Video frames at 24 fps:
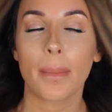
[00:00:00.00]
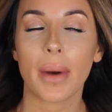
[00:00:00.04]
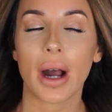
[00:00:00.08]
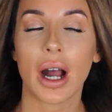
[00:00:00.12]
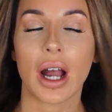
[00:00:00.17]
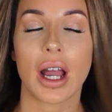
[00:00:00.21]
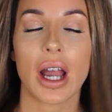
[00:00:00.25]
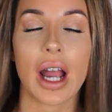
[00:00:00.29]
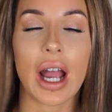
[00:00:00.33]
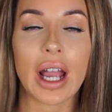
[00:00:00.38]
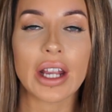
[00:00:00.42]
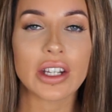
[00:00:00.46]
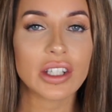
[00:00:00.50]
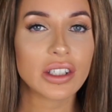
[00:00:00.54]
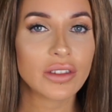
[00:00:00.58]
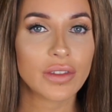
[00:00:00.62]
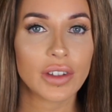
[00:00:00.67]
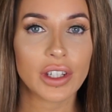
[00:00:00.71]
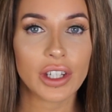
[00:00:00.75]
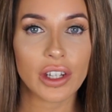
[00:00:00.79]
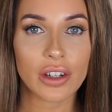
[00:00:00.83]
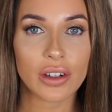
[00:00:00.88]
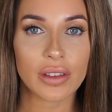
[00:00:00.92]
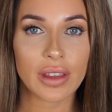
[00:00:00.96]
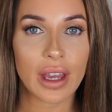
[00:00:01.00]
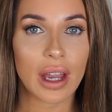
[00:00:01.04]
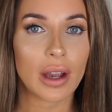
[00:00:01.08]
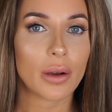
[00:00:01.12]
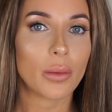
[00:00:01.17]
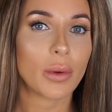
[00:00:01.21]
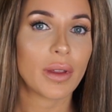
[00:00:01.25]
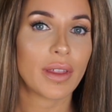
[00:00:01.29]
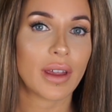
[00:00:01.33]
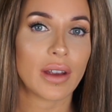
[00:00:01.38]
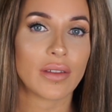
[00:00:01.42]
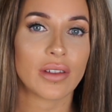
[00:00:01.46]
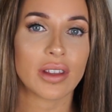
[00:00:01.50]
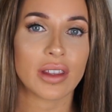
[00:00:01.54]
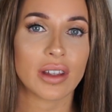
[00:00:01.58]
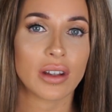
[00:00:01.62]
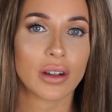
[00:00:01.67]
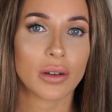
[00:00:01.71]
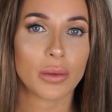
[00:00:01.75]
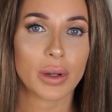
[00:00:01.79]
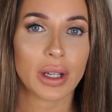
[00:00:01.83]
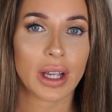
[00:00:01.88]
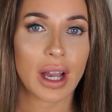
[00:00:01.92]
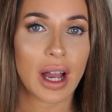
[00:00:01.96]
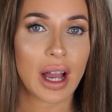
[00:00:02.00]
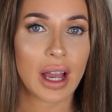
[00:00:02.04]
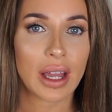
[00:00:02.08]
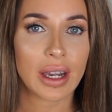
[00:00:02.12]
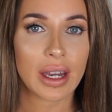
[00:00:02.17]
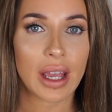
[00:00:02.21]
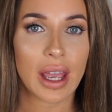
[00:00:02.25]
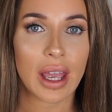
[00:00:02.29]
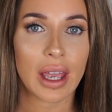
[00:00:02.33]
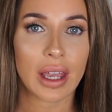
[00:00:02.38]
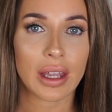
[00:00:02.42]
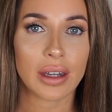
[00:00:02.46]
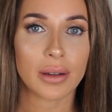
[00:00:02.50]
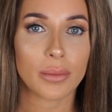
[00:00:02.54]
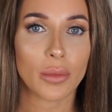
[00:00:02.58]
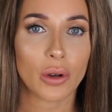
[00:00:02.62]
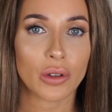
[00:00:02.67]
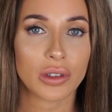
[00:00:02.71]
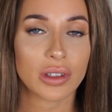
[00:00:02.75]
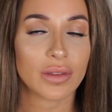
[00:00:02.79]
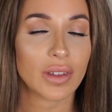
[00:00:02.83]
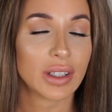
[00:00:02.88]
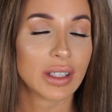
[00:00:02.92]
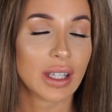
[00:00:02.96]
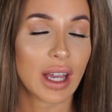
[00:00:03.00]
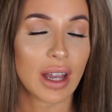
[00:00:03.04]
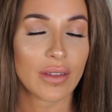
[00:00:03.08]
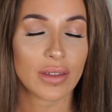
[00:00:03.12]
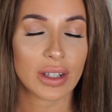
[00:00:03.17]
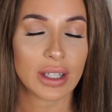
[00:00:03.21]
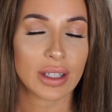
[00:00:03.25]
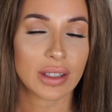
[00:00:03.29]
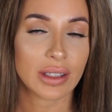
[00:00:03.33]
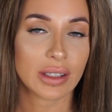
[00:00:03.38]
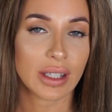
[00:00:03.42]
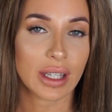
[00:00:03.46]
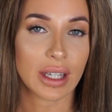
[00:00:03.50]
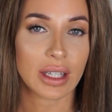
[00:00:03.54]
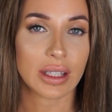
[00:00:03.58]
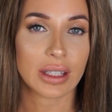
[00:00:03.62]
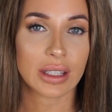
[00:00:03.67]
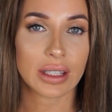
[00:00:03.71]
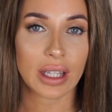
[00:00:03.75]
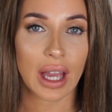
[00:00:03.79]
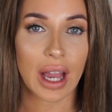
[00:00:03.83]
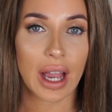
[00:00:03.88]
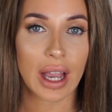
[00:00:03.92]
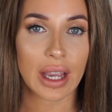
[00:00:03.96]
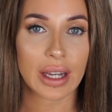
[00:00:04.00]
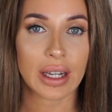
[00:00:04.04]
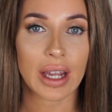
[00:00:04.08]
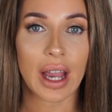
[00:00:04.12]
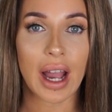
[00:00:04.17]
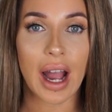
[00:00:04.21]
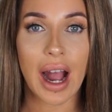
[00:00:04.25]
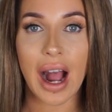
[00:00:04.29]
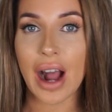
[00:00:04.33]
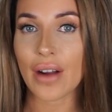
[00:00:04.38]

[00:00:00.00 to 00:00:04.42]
but I just figured that with everything going on and most of us having to stay inside,